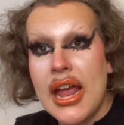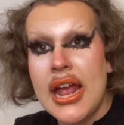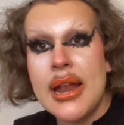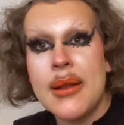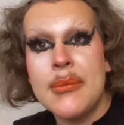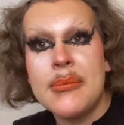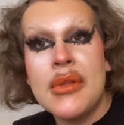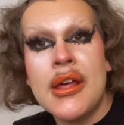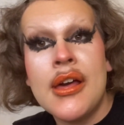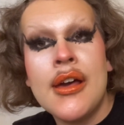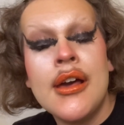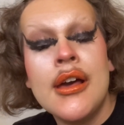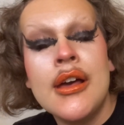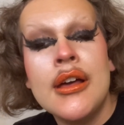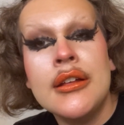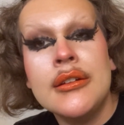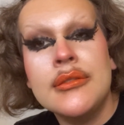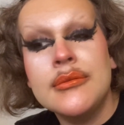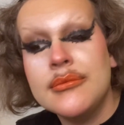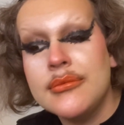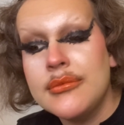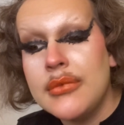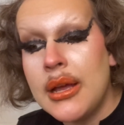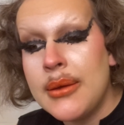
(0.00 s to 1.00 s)
And I'm not
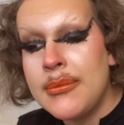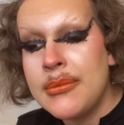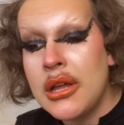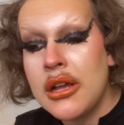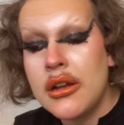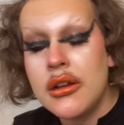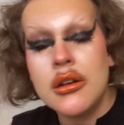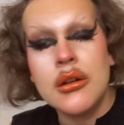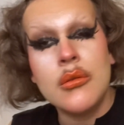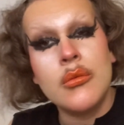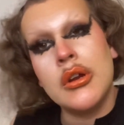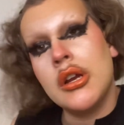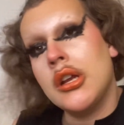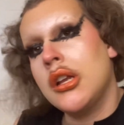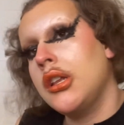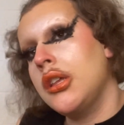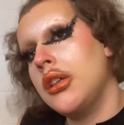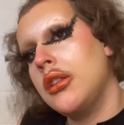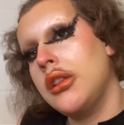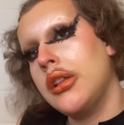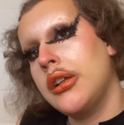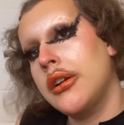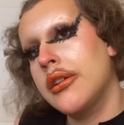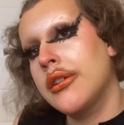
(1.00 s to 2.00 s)
gonna wear any
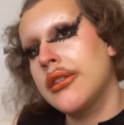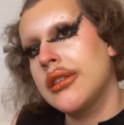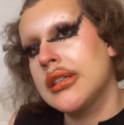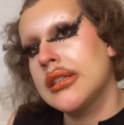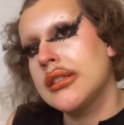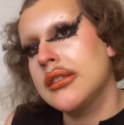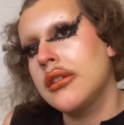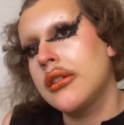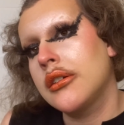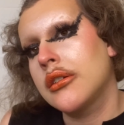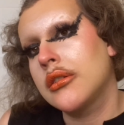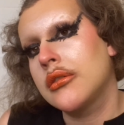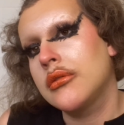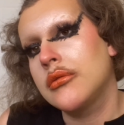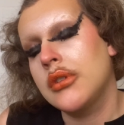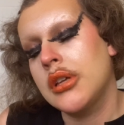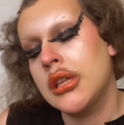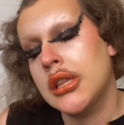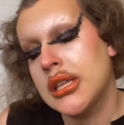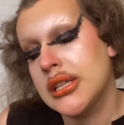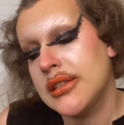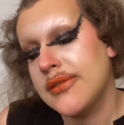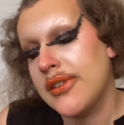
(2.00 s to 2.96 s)
glitter in this look, in this